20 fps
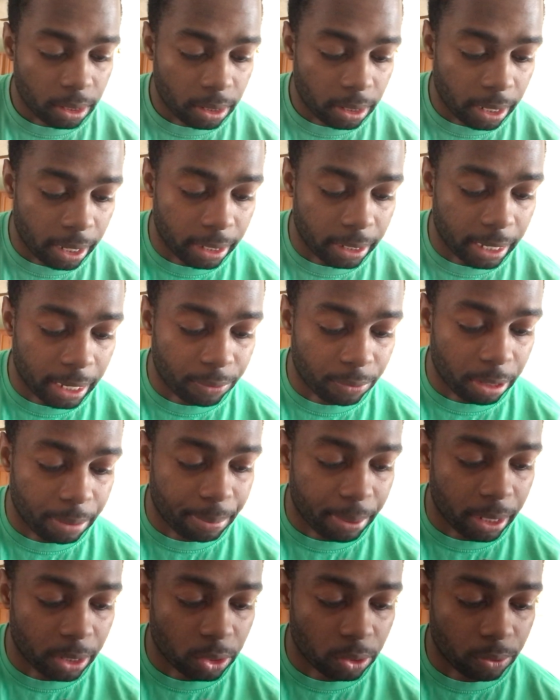had 9
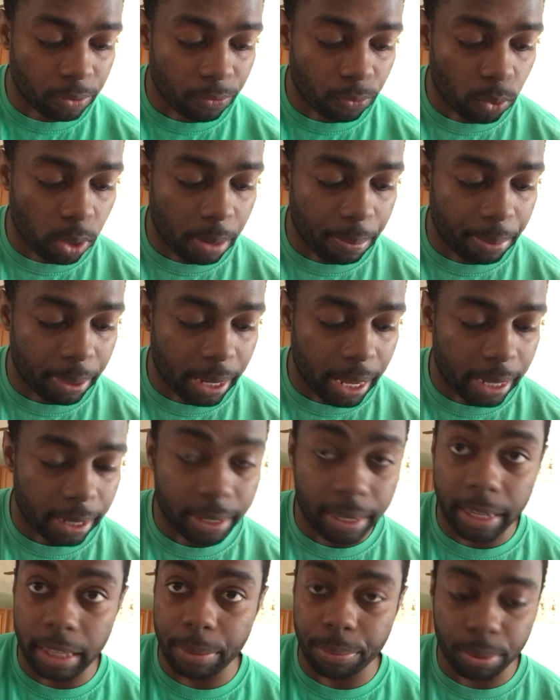rebounds, 1 block.
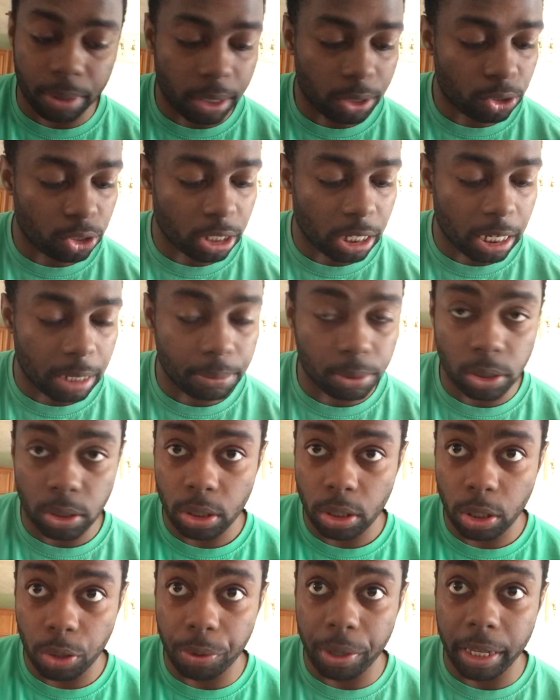Kareem LeBron James,
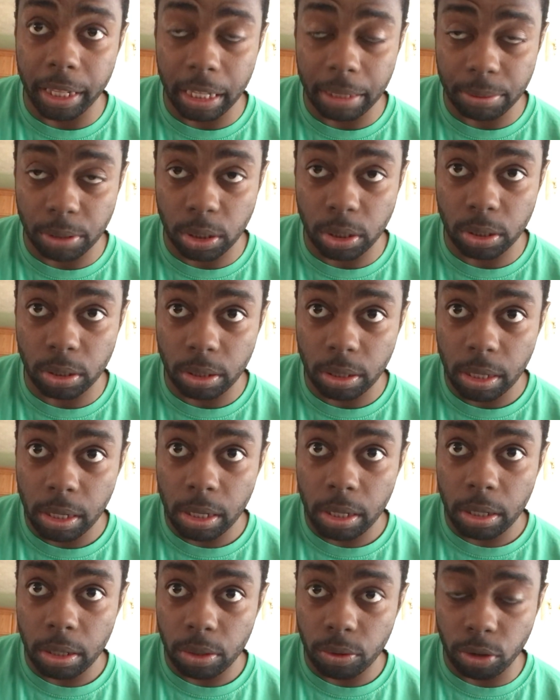who eclipsed
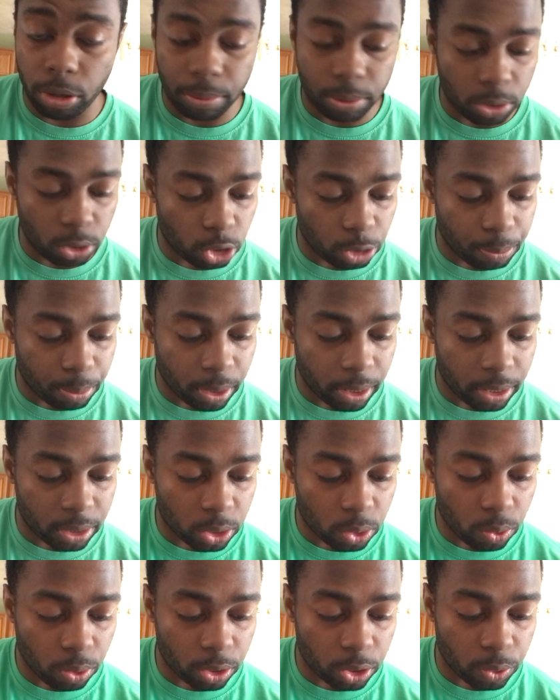Kareem Abdul-Jabbar,
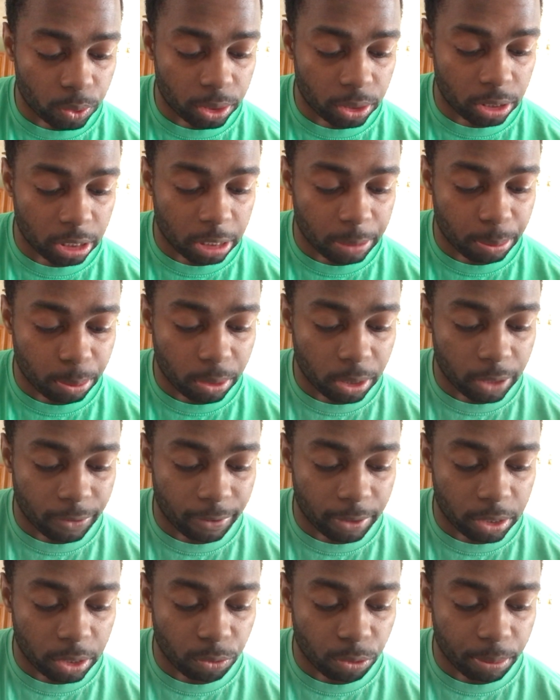scored 26 points,
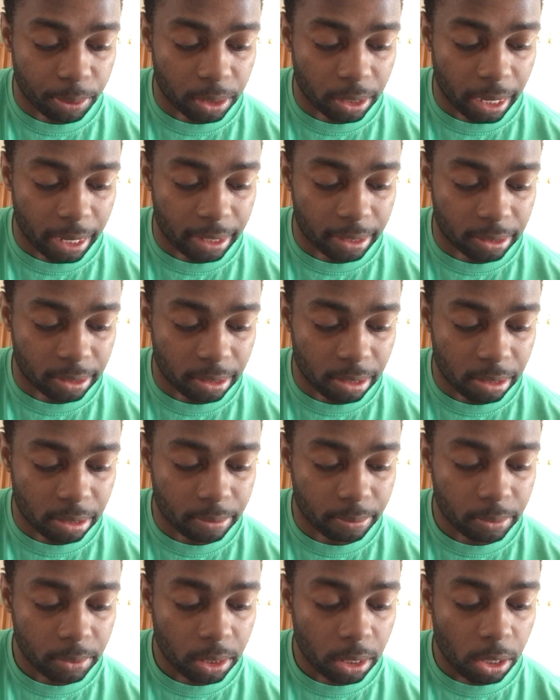15 rebounds, 8 assists.
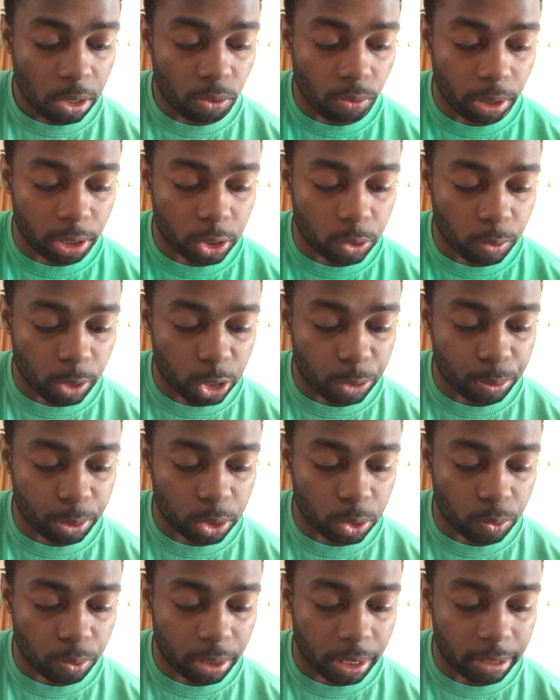Russell Westbrook
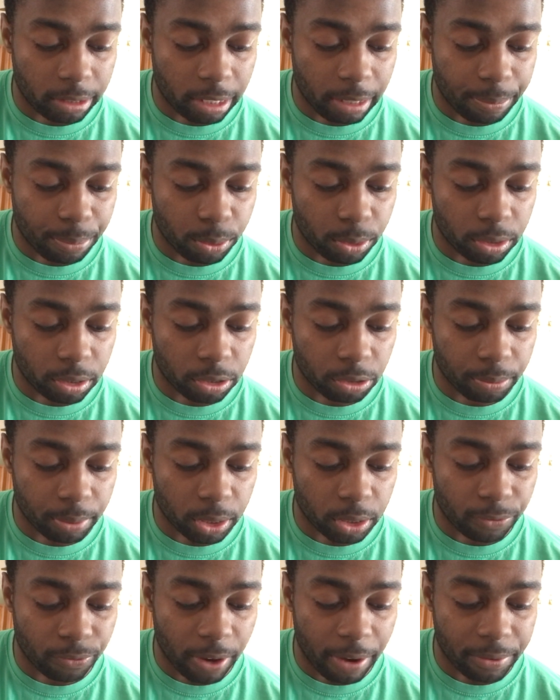scored 19 points, 7
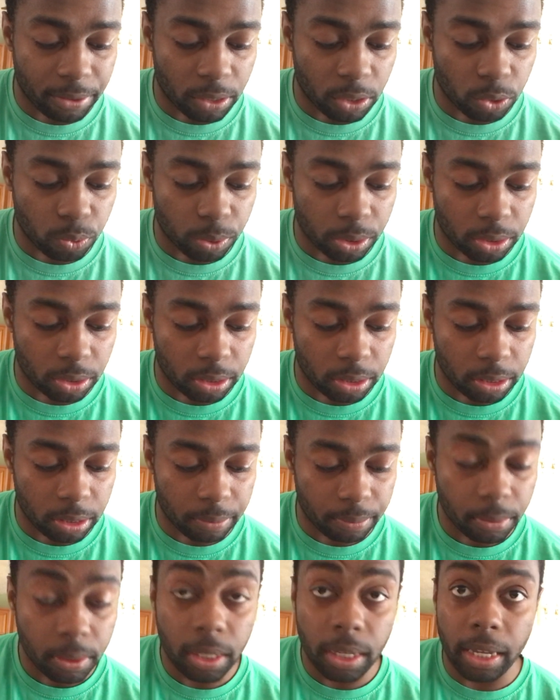rebounds, 5 assists, 1 steal.
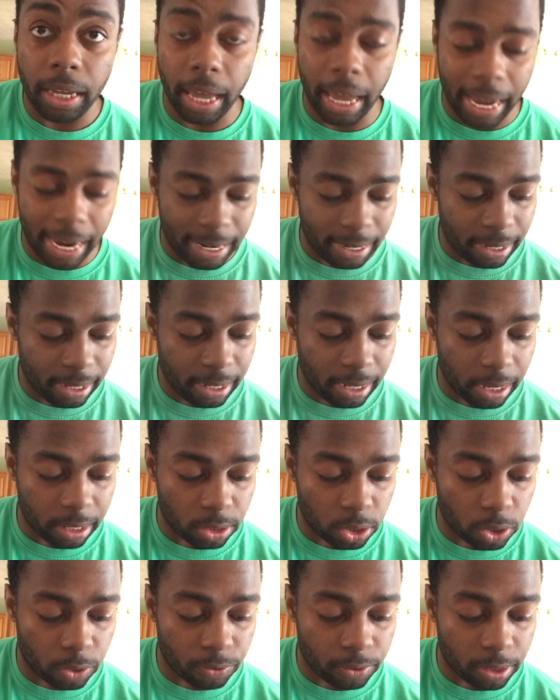AD had
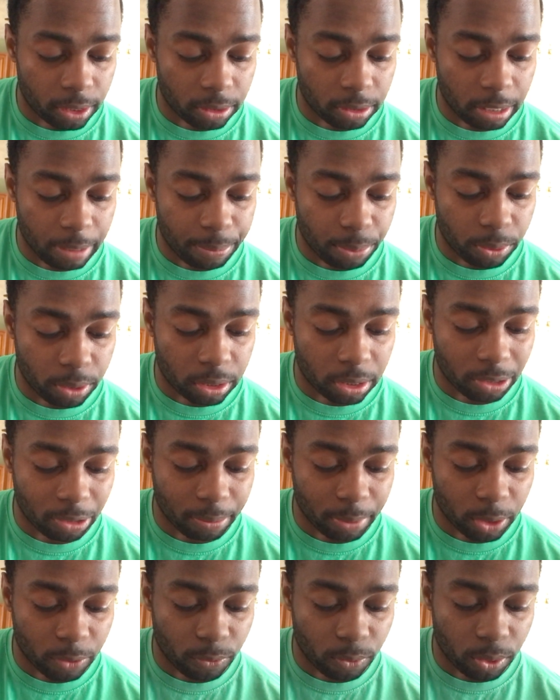16 points, 7
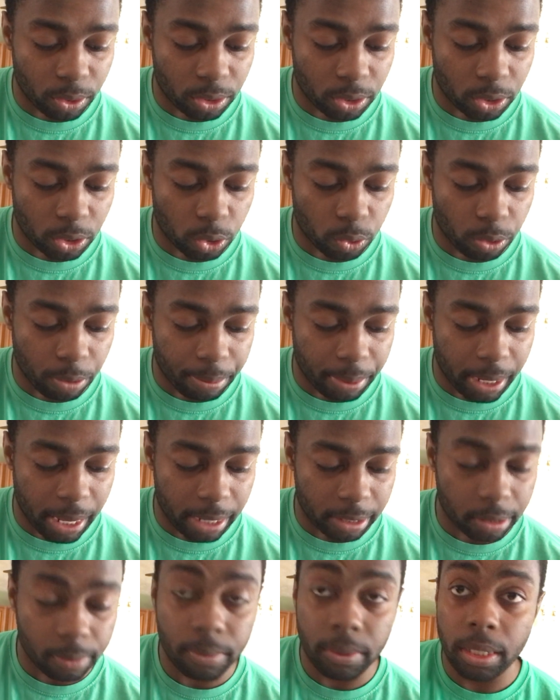rebounds, 4 assists, 3
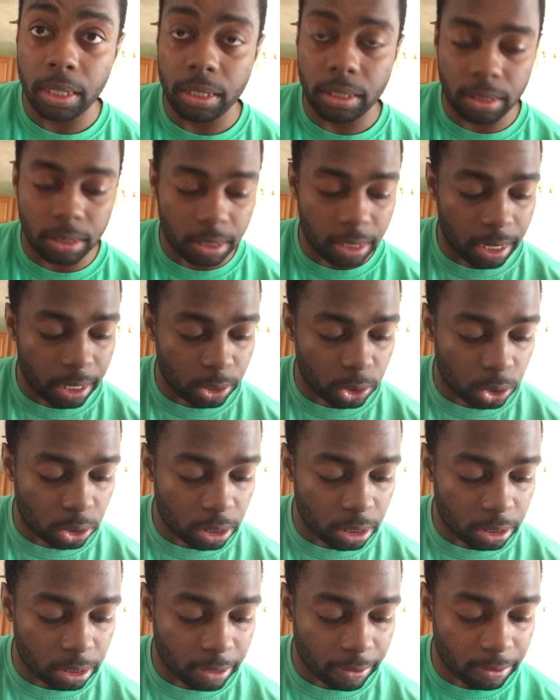blocks.
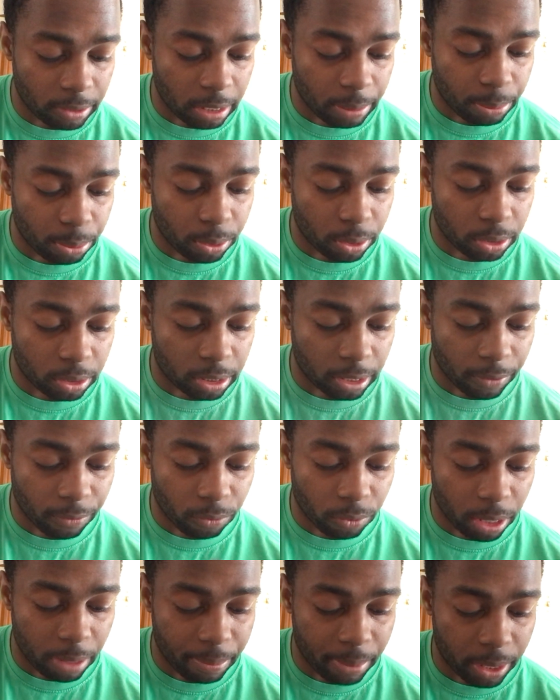THD, 17 points, 7
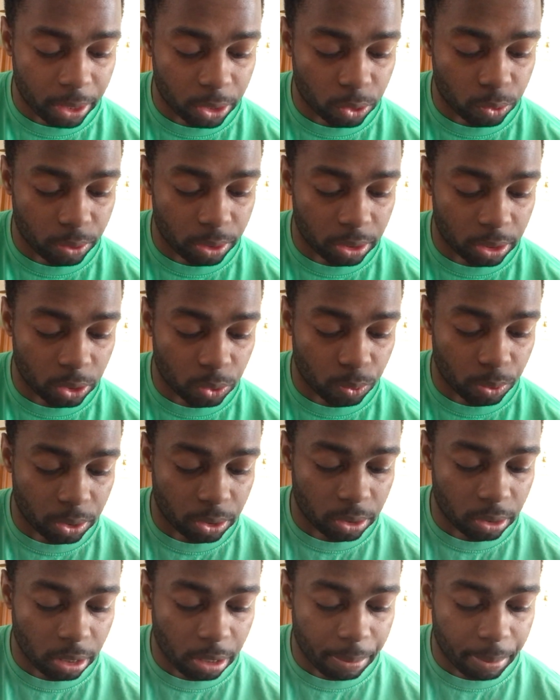rebounds, 3 assists, 1
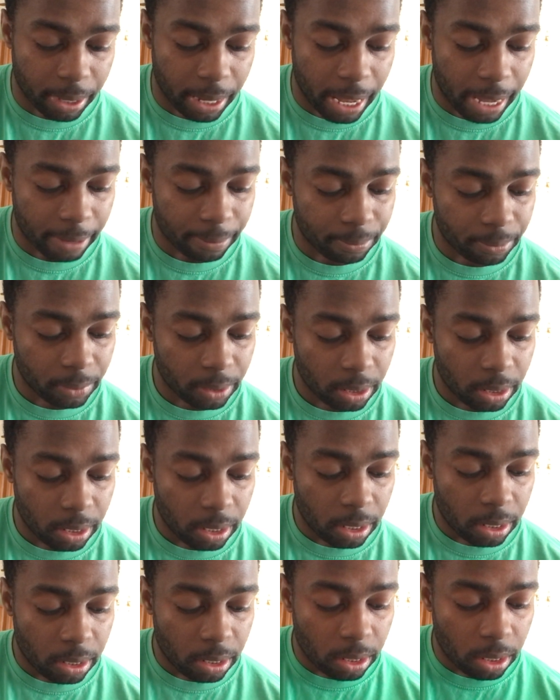steal, and a block.
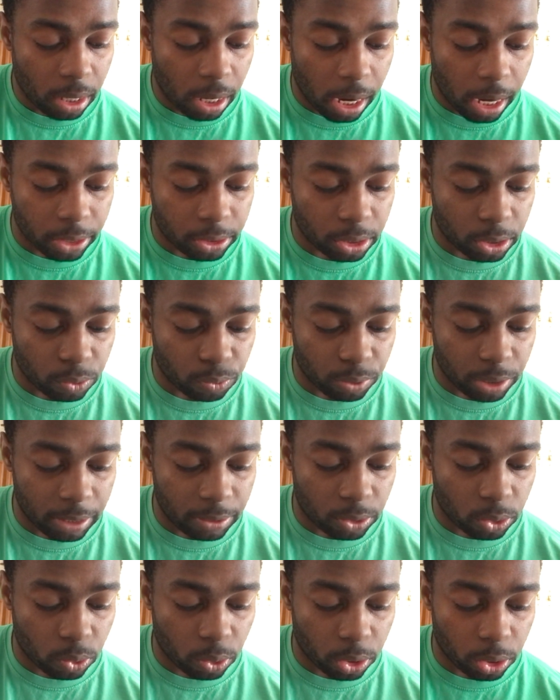Austin Reeves
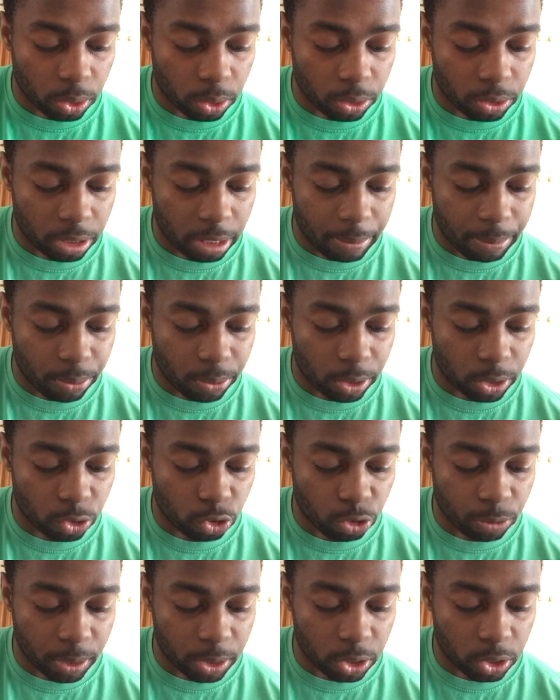scored 13 points,
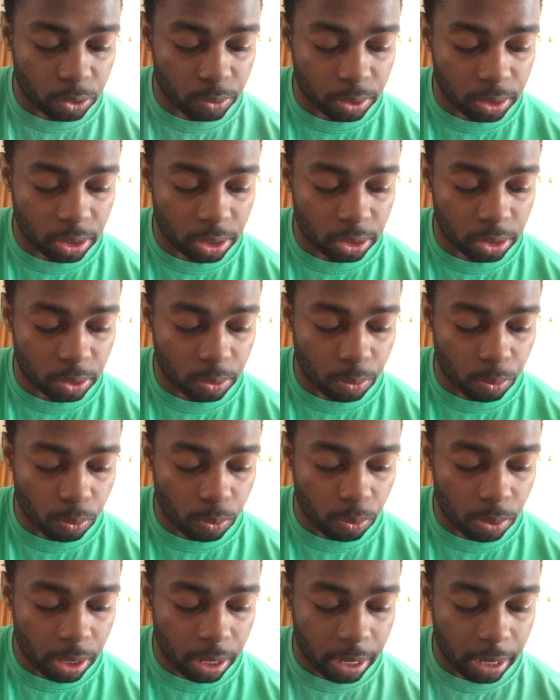3 rebounds, 2 assists, and
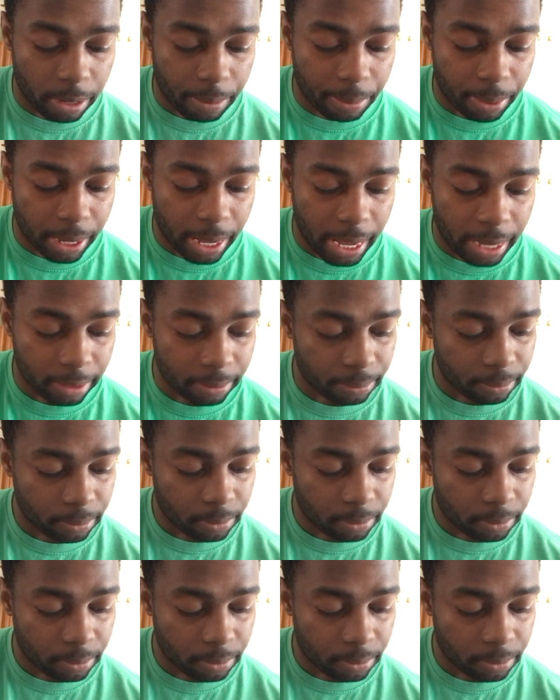a block.